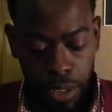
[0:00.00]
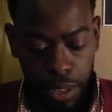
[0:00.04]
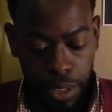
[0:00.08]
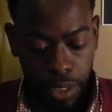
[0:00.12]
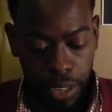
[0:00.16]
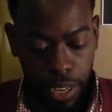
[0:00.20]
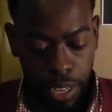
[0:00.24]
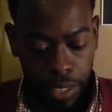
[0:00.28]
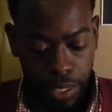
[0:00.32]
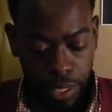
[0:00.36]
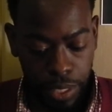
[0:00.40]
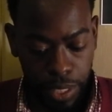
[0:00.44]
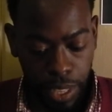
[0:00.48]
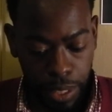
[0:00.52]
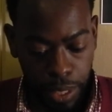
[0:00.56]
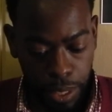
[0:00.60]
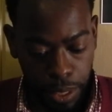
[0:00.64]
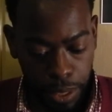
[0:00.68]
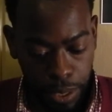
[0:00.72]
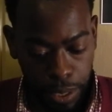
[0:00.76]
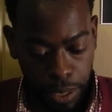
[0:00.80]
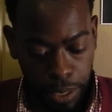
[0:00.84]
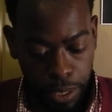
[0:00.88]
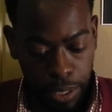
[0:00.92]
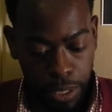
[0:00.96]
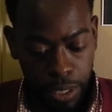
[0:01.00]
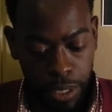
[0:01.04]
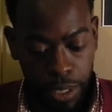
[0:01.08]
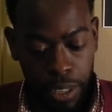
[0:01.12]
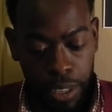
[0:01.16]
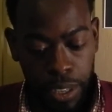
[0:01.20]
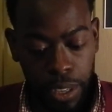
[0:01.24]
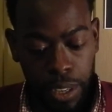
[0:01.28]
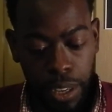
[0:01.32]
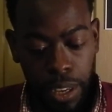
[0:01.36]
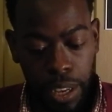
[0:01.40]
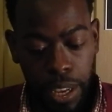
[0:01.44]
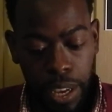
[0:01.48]
That's another thing.
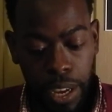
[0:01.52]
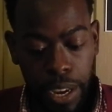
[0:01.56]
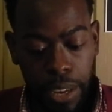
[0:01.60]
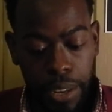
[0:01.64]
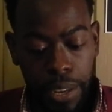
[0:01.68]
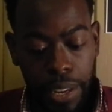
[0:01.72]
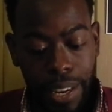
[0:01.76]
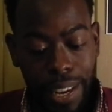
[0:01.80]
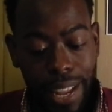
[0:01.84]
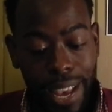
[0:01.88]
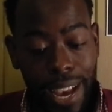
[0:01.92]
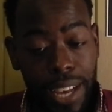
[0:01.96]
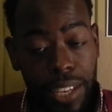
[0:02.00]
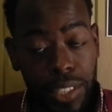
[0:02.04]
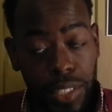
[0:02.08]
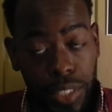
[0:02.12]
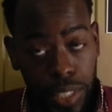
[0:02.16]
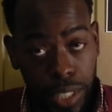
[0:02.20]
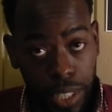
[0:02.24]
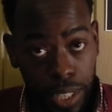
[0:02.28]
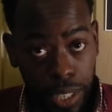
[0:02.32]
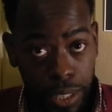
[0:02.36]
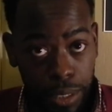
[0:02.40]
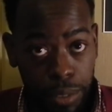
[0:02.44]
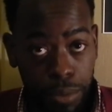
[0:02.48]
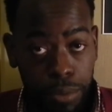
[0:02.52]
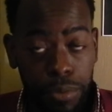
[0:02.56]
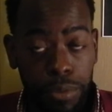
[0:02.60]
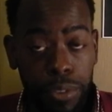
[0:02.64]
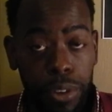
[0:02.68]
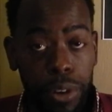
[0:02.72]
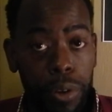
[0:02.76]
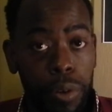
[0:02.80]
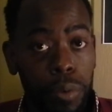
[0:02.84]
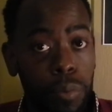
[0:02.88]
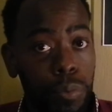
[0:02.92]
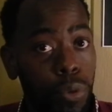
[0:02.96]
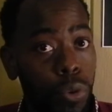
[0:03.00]
And the last thing,
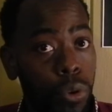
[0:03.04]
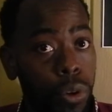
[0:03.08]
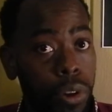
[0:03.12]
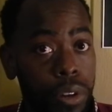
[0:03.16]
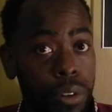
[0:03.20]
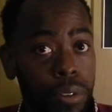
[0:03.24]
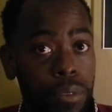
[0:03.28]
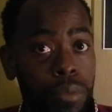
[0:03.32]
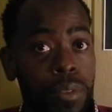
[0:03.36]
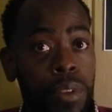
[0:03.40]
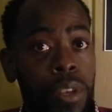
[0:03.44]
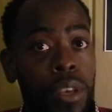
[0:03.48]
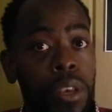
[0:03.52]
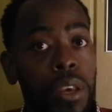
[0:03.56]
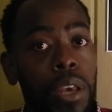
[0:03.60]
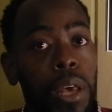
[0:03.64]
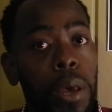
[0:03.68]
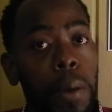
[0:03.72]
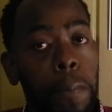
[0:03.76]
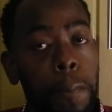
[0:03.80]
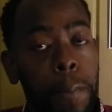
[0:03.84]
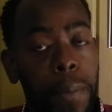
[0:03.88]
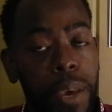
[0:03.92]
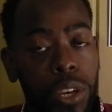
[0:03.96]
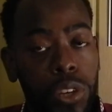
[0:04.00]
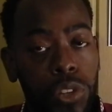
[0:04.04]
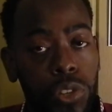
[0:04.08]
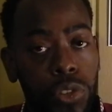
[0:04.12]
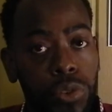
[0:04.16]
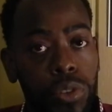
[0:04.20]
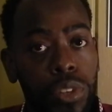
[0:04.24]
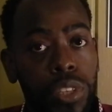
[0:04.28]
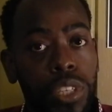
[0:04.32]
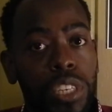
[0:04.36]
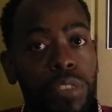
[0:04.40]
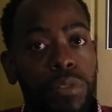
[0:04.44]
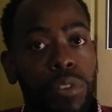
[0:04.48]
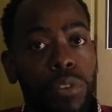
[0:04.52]
very important, make sure to
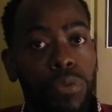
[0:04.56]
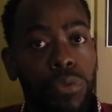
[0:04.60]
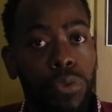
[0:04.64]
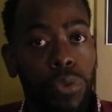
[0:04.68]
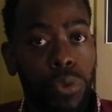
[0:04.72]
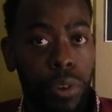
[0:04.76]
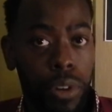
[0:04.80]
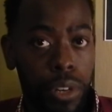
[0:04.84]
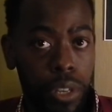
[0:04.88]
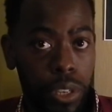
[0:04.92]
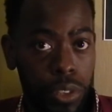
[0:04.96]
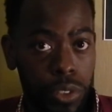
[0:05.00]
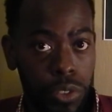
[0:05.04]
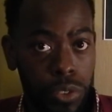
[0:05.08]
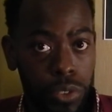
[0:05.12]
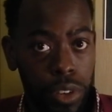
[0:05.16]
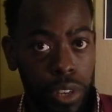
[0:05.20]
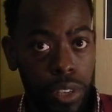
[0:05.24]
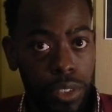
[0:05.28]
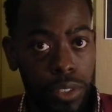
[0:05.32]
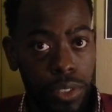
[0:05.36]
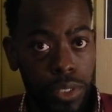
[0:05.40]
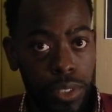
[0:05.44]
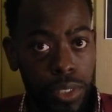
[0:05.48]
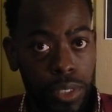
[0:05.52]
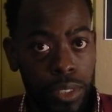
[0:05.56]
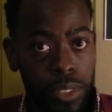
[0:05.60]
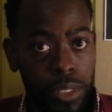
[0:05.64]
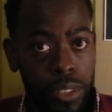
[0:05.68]
give a forwarding address.